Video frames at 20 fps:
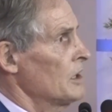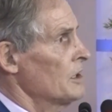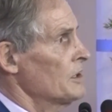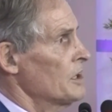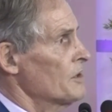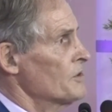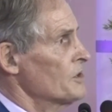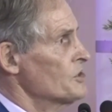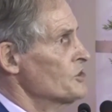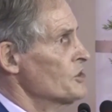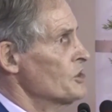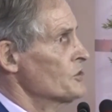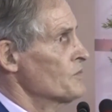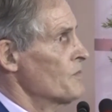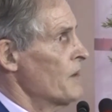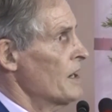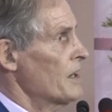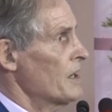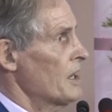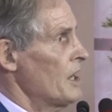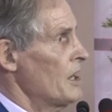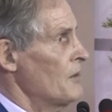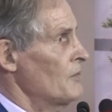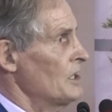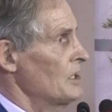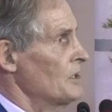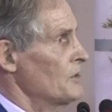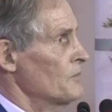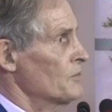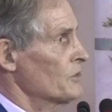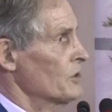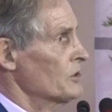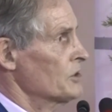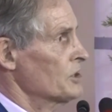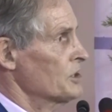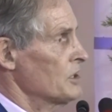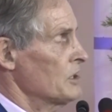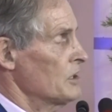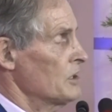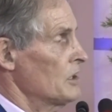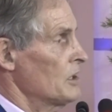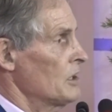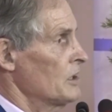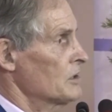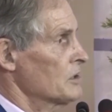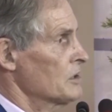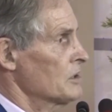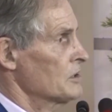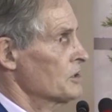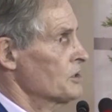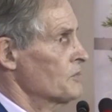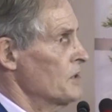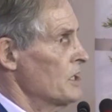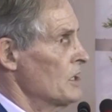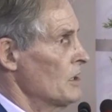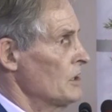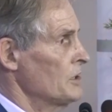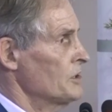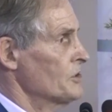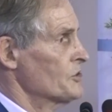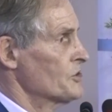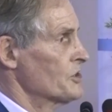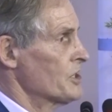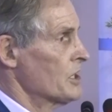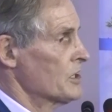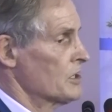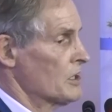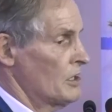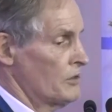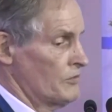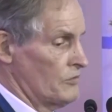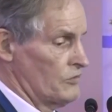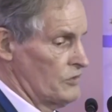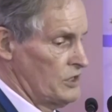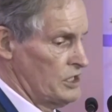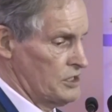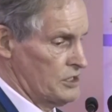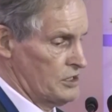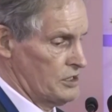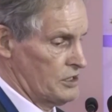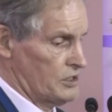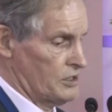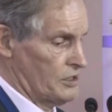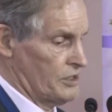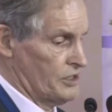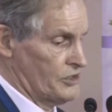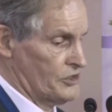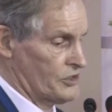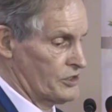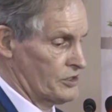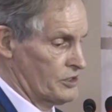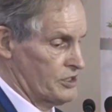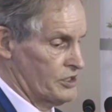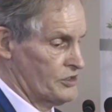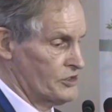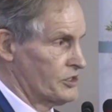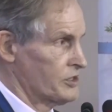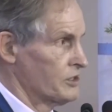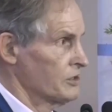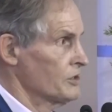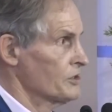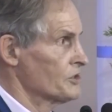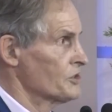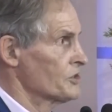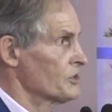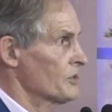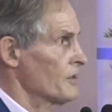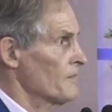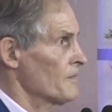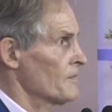Now this is by Emily Bronte, and to be honest, I can't read it at this distance.